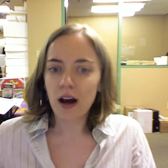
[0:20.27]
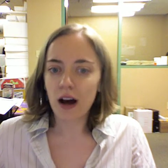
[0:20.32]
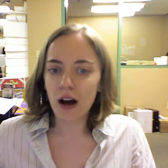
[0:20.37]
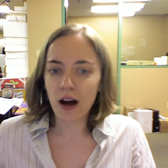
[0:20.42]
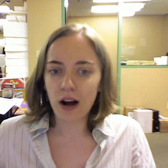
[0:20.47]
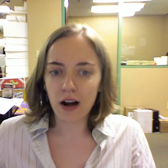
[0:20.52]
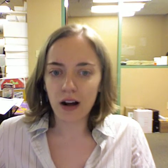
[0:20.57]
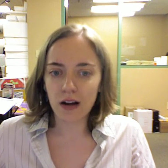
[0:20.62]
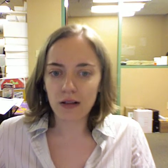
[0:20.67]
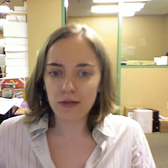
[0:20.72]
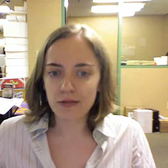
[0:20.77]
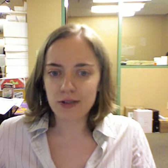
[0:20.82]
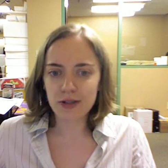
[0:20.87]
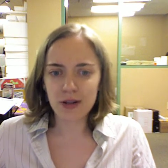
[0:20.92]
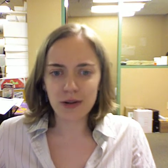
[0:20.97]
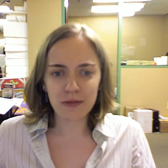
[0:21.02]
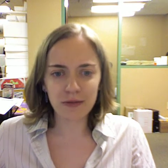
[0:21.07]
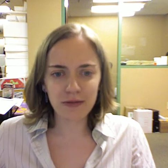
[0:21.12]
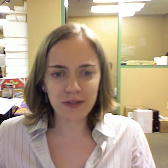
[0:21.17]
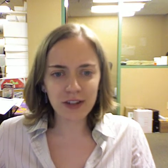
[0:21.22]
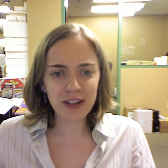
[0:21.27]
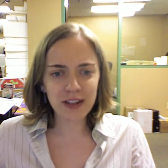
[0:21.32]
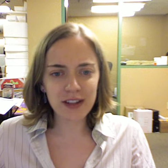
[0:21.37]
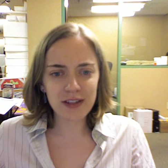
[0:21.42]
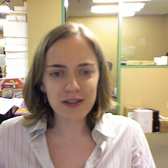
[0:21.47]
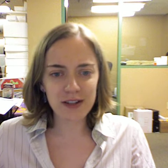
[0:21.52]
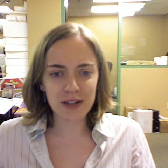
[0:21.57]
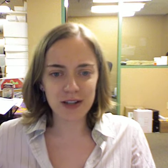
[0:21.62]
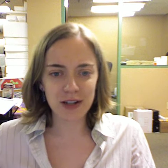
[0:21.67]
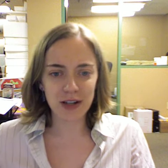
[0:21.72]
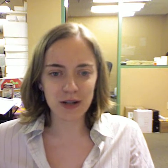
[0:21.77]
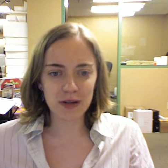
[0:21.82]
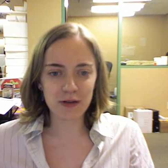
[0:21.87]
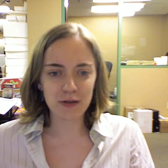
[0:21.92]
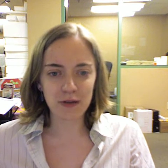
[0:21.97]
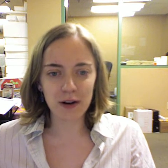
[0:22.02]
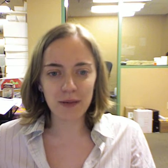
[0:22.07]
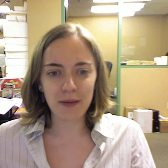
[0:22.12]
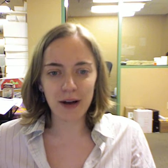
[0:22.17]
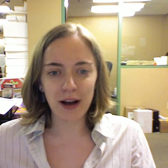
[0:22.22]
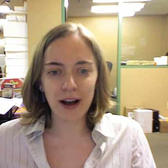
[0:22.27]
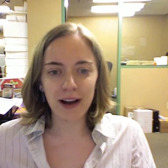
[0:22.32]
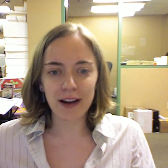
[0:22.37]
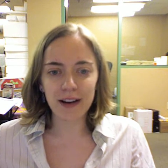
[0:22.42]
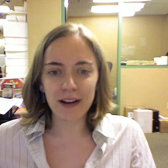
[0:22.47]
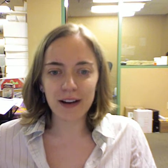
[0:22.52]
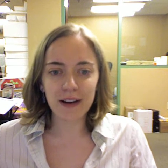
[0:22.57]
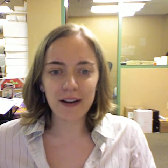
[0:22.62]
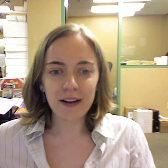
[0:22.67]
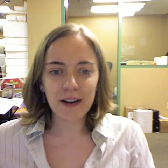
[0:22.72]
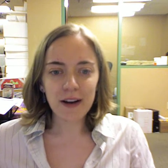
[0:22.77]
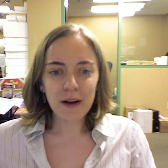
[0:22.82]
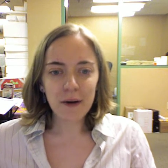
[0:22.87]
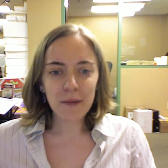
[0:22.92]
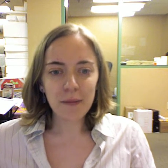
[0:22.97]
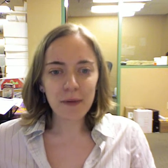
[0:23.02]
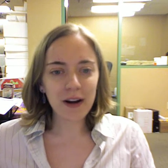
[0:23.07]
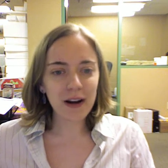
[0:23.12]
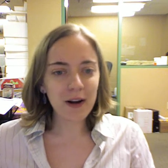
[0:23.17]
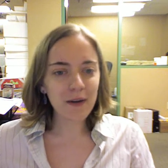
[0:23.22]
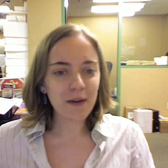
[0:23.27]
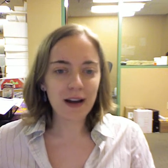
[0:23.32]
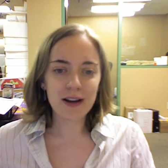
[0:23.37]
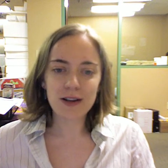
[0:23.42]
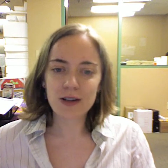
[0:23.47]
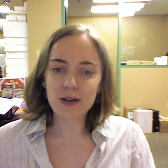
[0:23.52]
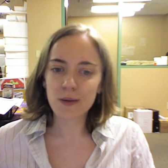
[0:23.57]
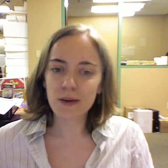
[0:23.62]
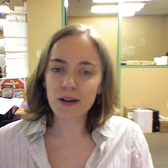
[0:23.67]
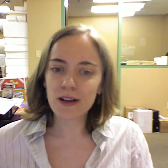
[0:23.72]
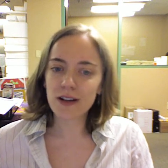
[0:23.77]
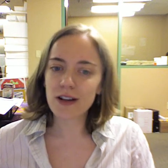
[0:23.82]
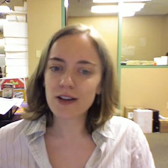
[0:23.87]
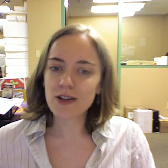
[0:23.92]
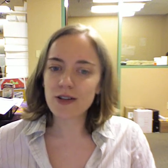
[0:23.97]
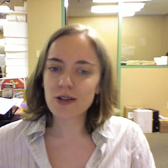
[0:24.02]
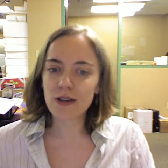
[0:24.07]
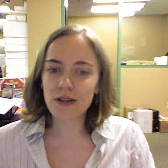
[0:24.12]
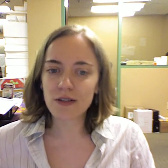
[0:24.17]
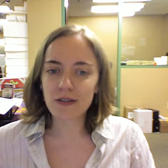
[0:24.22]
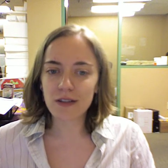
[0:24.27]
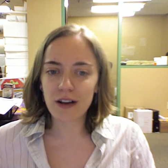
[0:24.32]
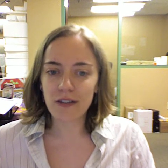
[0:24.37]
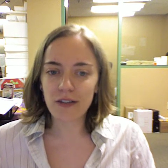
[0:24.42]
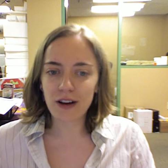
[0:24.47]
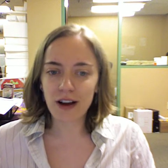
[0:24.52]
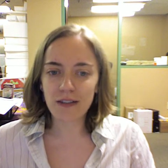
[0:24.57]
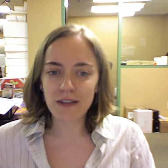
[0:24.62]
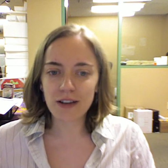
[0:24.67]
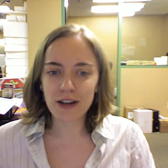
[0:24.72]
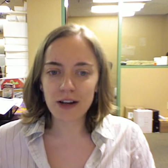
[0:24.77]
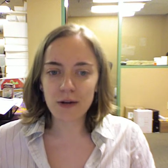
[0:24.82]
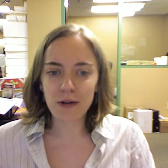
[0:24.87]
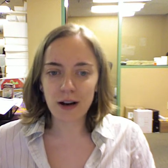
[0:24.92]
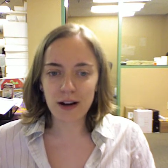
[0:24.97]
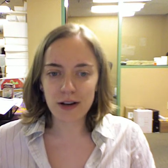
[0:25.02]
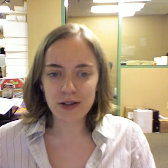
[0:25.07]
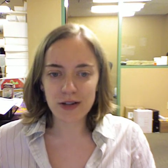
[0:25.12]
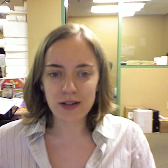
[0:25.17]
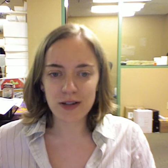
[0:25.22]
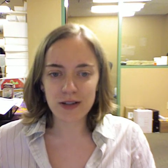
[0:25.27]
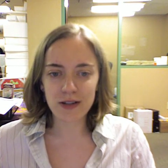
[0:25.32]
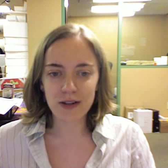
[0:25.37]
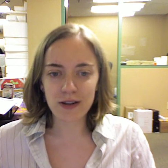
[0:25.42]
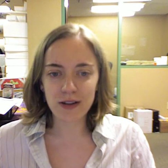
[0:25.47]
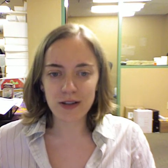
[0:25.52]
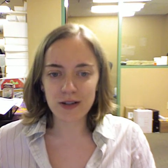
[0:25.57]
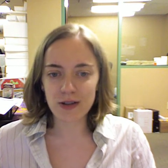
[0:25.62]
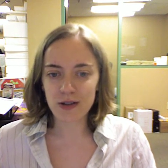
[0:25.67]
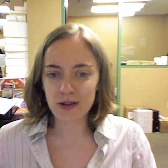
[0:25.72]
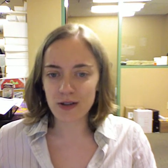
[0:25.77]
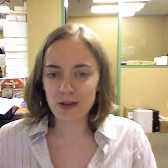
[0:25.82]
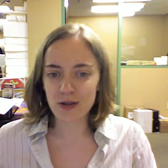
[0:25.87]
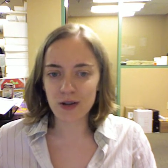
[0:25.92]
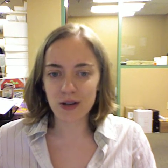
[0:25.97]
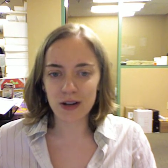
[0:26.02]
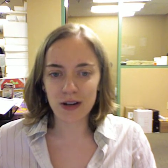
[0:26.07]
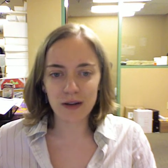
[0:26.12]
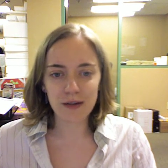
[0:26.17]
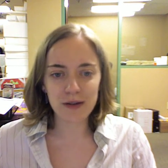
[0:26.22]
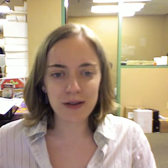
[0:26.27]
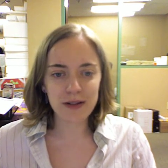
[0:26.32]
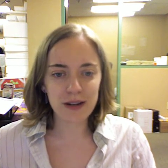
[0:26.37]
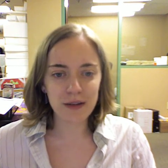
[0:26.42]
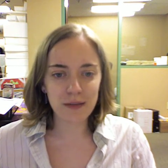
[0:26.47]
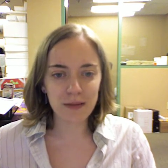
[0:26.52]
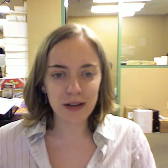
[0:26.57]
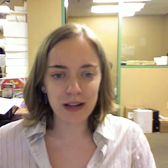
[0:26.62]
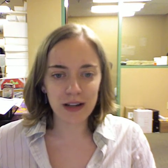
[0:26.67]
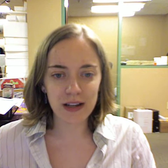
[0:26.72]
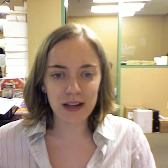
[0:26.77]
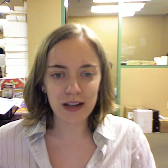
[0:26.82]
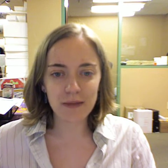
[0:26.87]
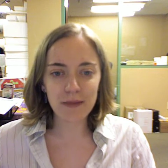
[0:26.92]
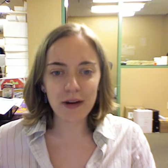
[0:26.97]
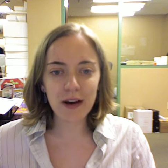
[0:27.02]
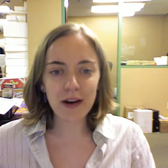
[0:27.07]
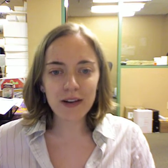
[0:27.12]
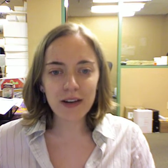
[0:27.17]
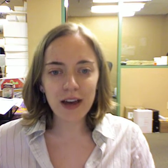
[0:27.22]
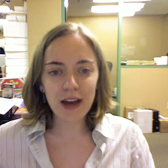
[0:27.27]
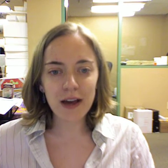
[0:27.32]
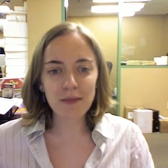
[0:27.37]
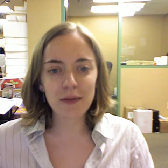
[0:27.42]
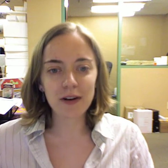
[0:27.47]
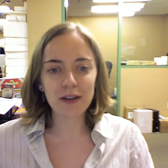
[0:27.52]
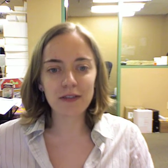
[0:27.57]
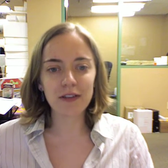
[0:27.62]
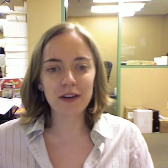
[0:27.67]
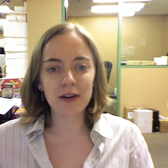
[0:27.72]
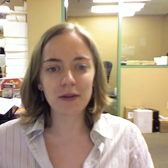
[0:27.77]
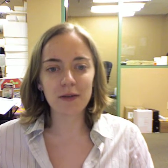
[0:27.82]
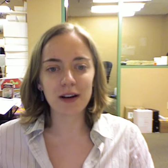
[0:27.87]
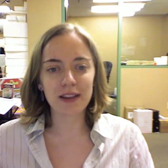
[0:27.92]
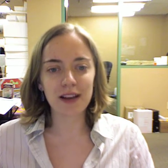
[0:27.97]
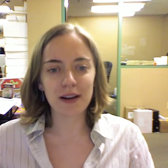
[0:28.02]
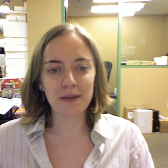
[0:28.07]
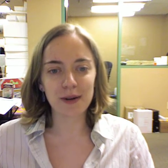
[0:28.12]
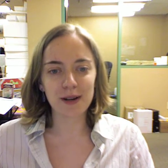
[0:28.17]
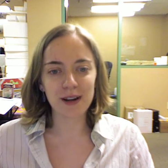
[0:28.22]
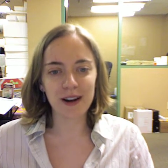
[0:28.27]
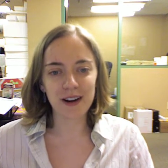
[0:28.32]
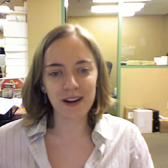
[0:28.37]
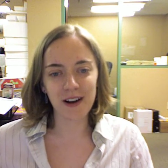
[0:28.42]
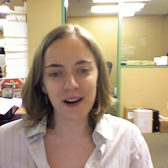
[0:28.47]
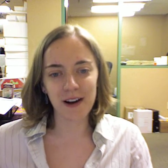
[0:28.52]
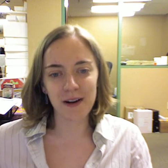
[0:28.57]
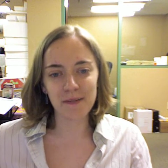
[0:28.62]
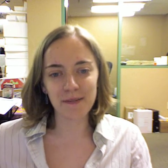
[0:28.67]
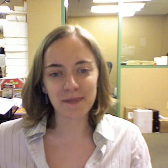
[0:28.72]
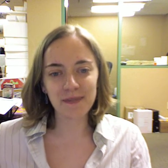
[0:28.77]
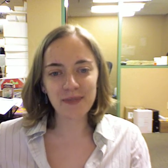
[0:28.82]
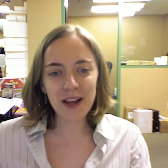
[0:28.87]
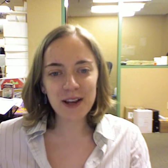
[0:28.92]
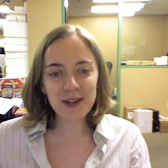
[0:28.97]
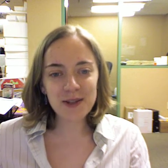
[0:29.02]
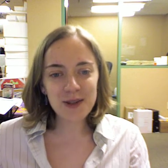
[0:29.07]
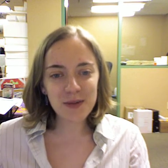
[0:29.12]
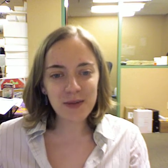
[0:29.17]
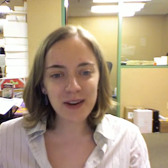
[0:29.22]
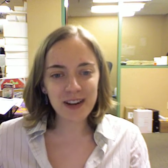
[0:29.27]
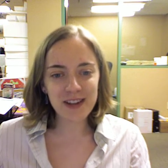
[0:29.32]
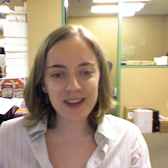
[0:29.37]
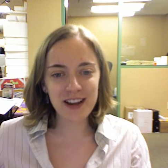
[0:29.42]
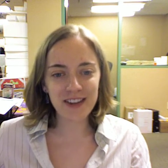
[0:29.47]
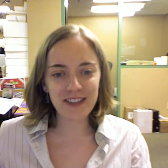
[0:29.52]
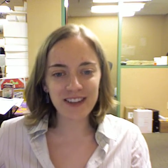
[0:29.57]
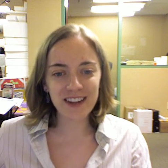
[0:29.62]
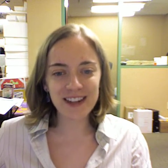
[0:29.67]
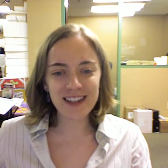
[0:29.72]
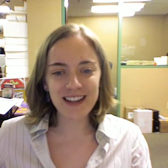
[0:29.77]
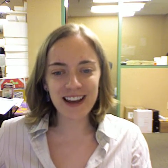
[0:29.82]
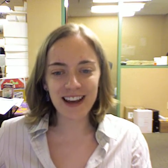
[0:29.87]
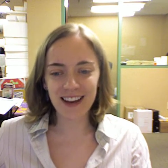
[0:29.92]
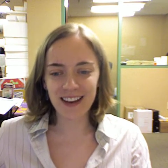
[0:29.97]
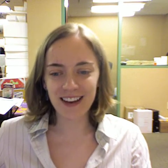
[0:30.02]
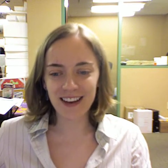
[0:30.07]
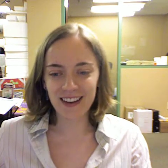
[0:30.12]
Um, so really interesting story behind it. But anyway, I just wanted to let you know if you ever have any questions or concerns, you can always send me an email, kmurphy at winelibrary.com. Thanks so much. Have a good day.